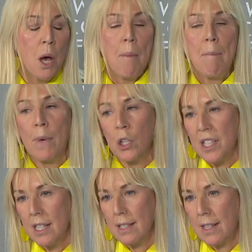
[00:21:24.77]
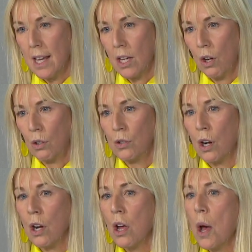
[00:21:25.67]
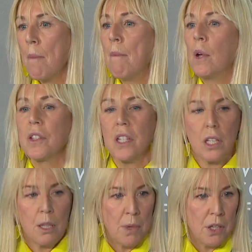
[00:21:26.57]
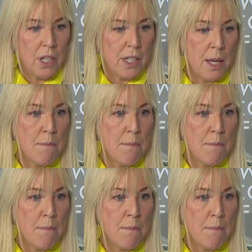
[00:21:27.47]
multi-stakeholder, multi-community,